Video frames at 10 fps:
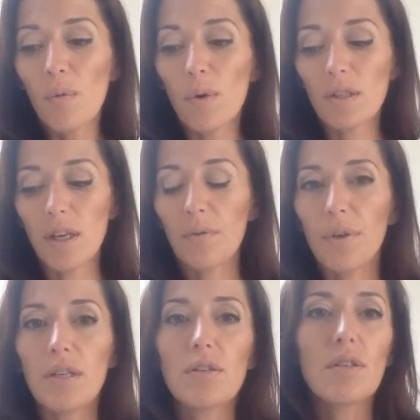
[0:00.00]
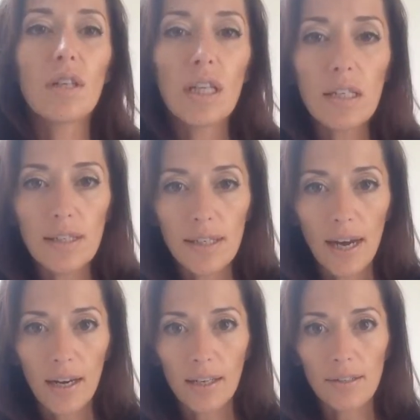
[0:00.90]
Once I reached elite
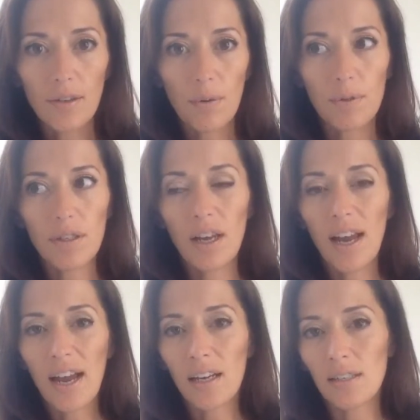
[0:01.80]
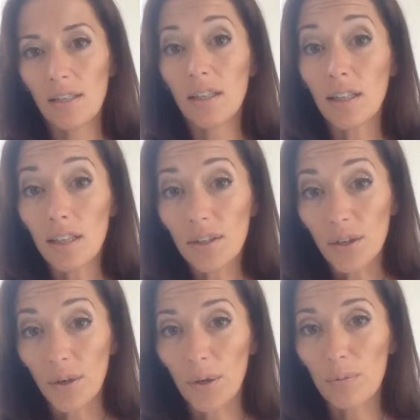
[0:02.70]
status, I was then added to the
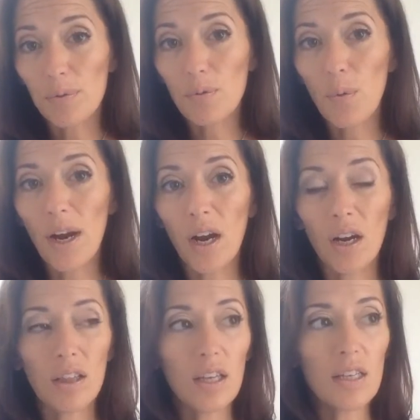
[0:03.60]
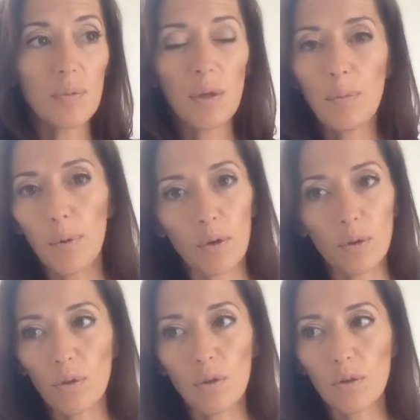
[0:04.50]
leader groups where these
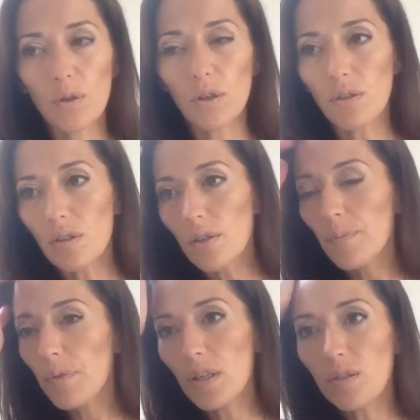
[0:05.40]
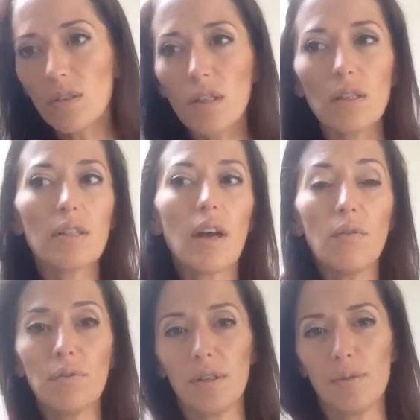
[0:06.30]
people just, these
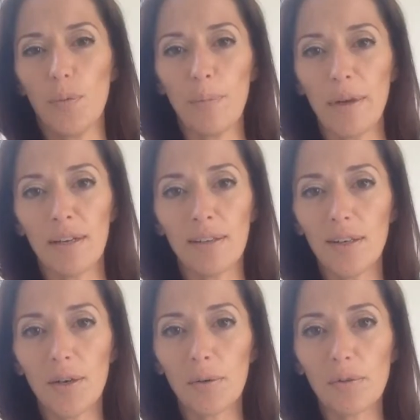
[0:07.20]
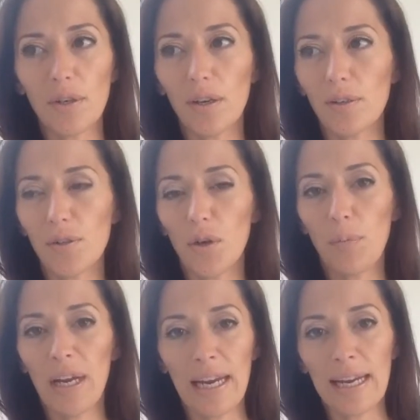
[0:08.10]
selfless women, you know, took
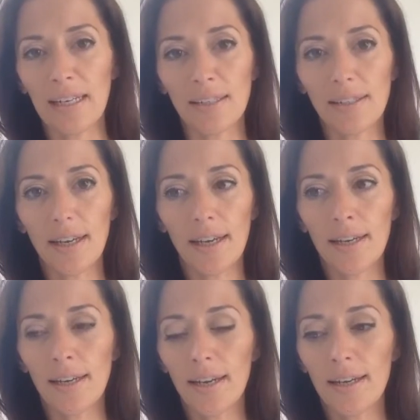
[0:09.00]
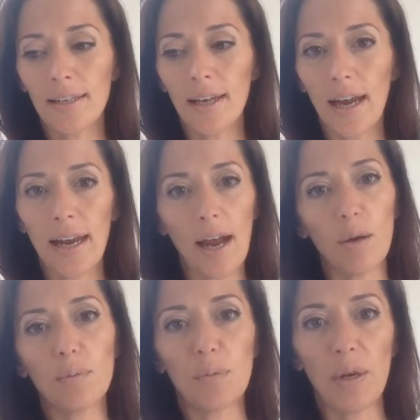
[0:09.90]
my hand and
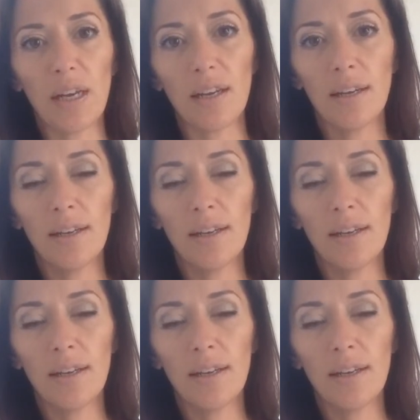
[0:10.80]
helped me.